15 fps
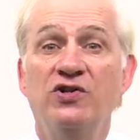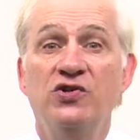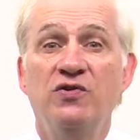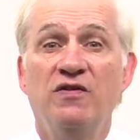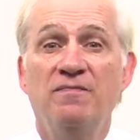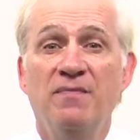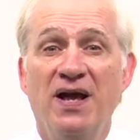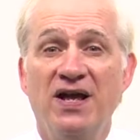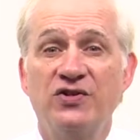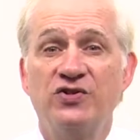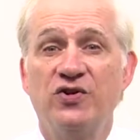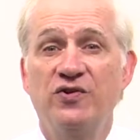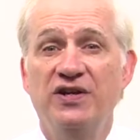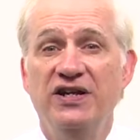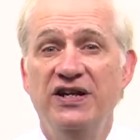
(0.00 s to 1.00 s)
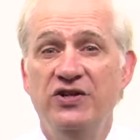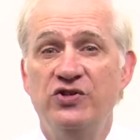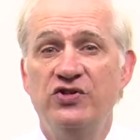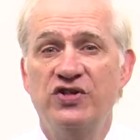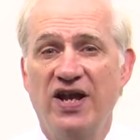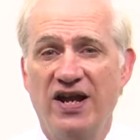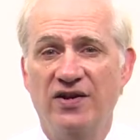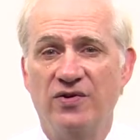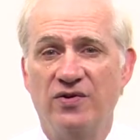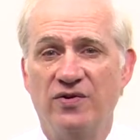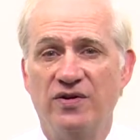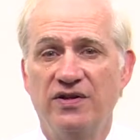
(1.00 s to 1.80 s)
you have mastered each scale,